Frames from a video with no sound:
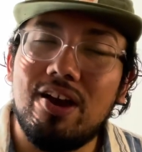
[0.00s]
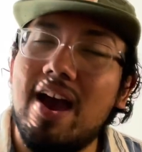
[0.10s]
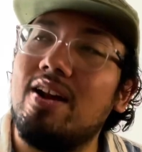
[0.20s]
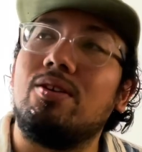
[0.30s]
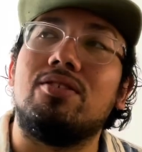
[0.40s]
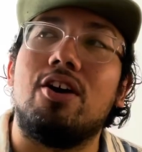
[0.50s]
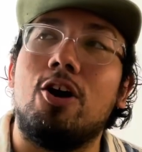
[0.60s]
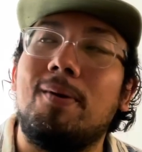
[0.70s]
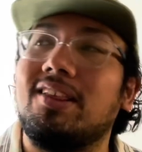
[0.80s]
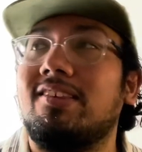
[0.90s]
I don't know.
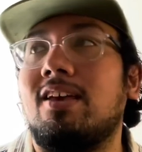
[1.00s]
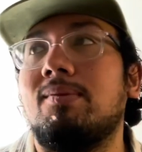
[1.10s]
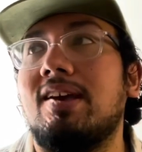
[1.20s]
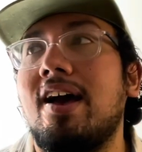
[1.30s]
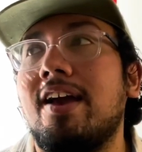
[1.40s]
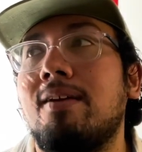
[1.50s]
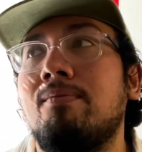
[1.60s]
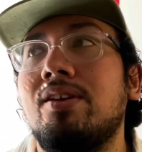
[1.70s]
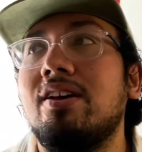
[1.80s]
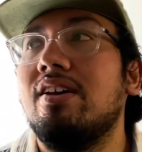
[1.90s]
But at the same
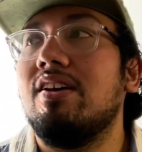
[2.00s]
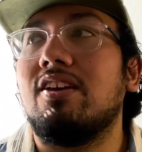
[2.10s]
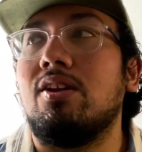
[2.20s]
time, you